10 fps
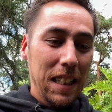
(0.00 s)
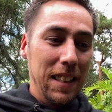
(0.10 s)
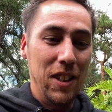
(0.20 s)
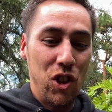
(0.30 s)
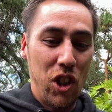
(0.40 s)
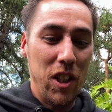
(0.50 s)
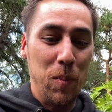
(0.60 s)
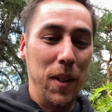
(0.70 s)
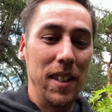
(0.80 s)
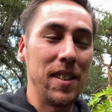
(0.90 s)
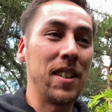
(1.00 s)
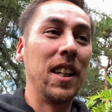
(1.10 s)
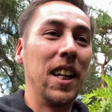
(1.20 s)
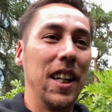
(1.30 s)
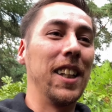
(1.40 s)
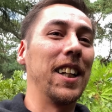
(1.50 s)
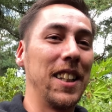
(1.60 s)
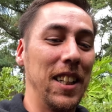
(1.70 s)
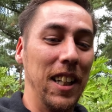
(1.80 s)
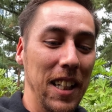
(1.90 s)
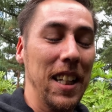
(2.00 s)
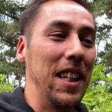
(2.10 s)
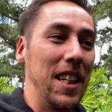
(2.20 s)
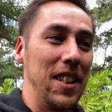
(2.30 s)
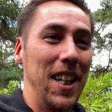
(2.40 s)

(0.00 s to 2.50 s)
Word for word: this chess piece like uh, it,